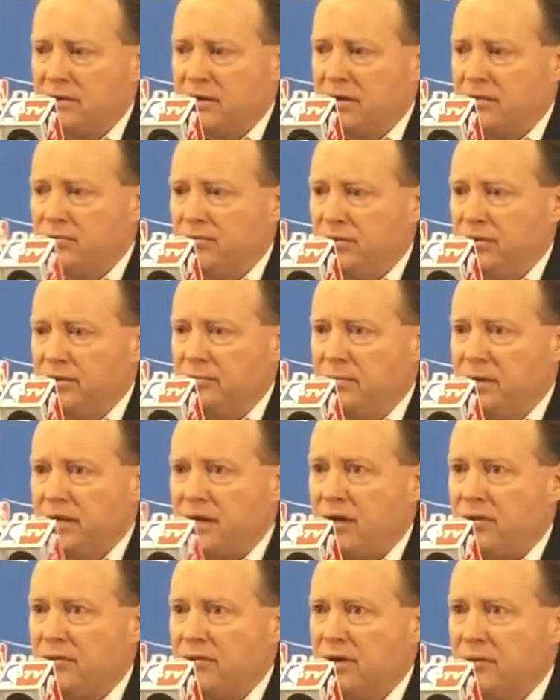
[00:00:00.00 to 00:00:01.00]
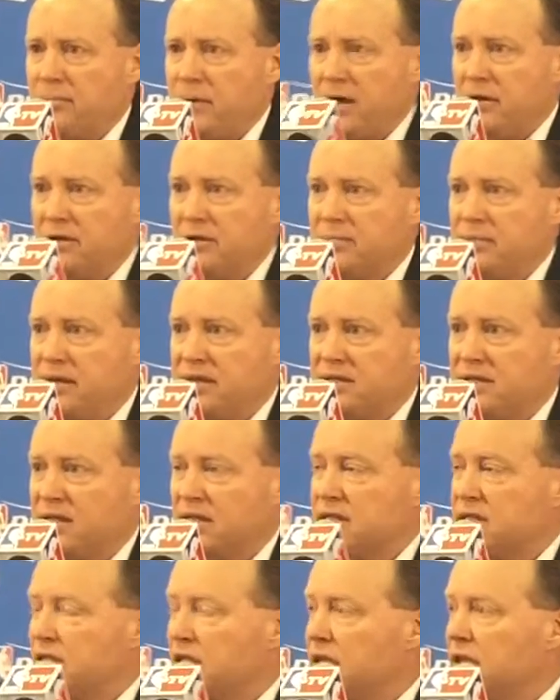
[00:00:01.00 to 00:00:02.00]
I think we'd been out rebounded by
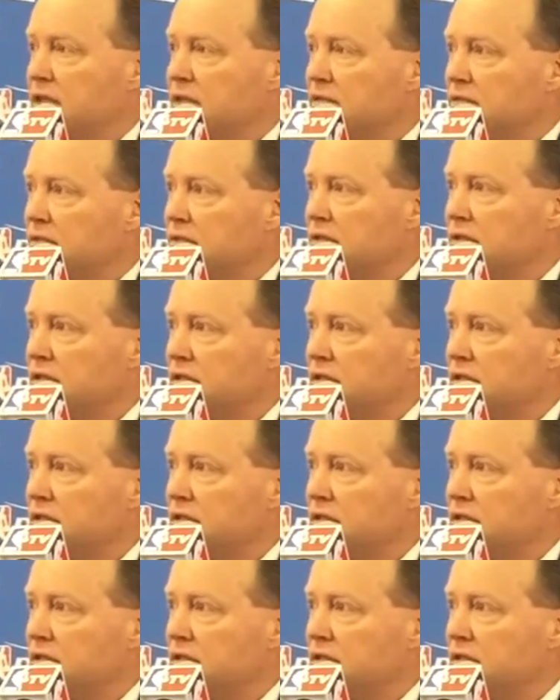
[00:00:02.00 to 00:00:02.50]
16.